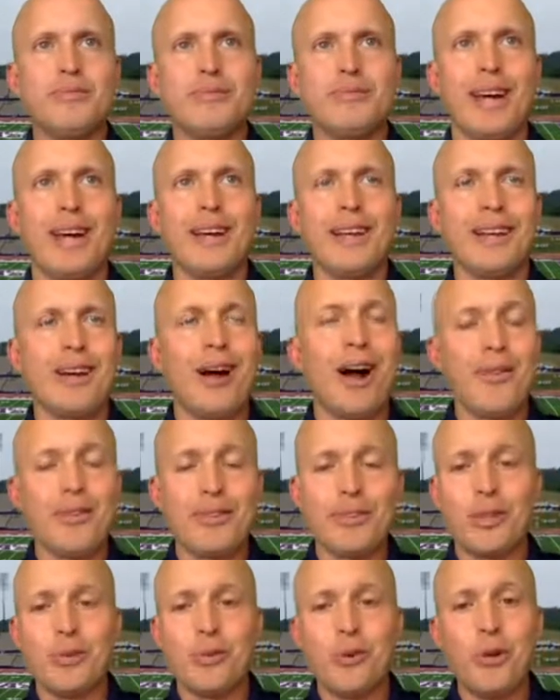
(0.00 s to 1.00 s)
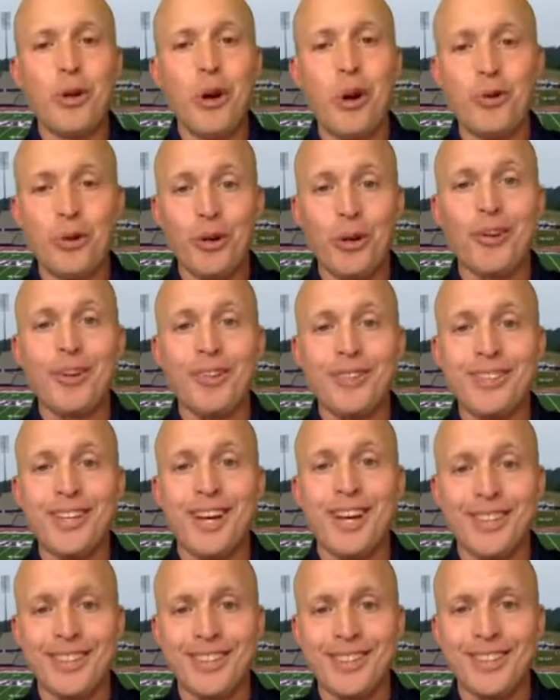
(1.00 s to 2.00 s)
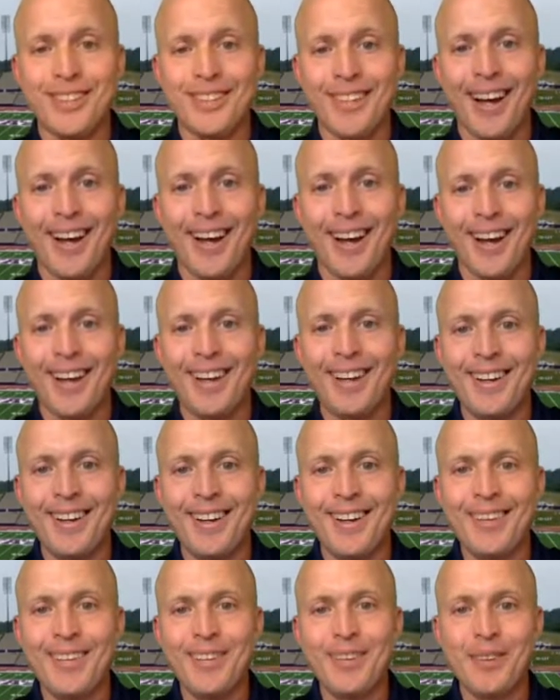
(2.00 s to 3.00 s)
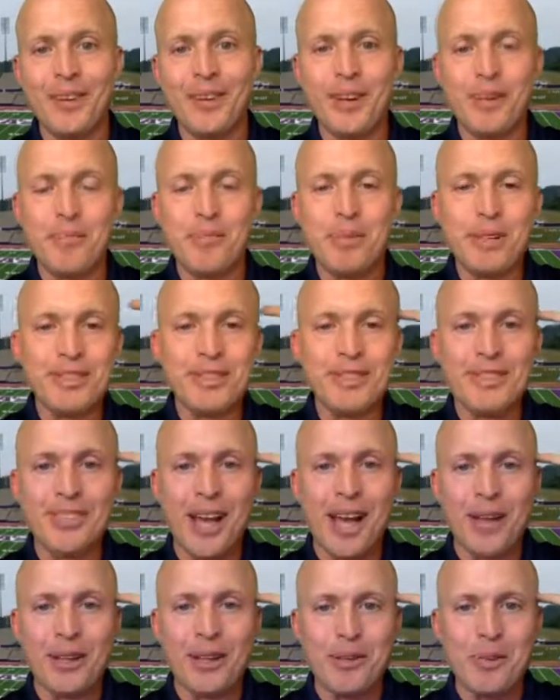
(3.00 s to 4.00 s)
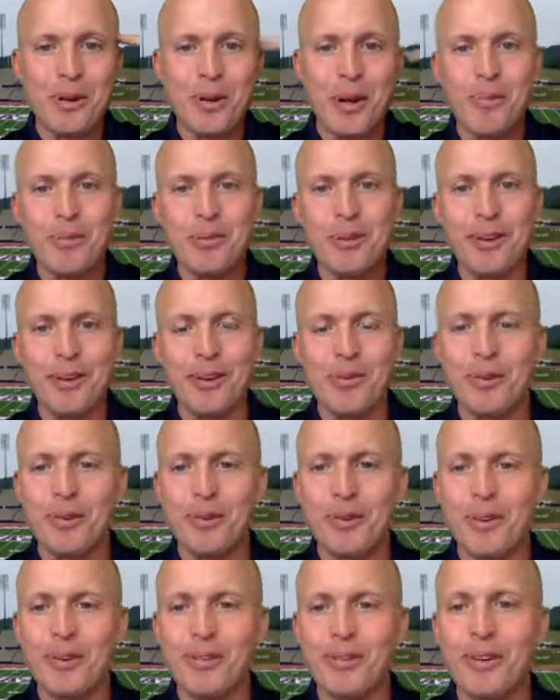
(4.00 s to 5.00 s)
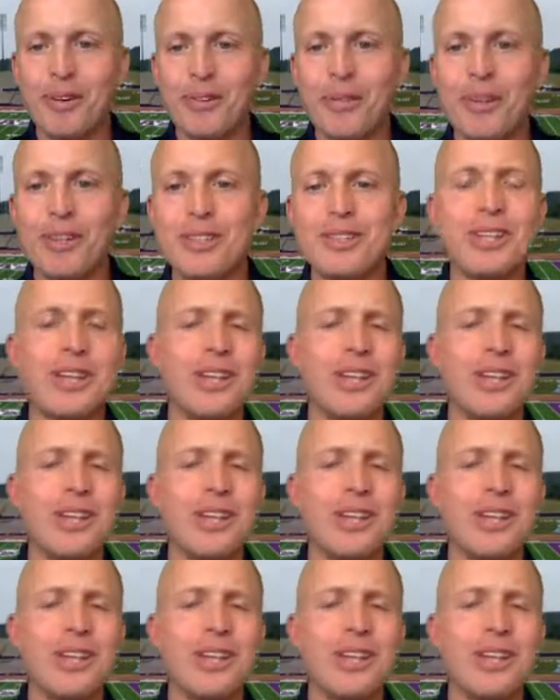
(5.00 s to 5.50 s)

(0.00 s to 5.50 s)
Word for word: taking? Obviously, we know you're an intelligent guy with a business right. acumen up here. But what what what is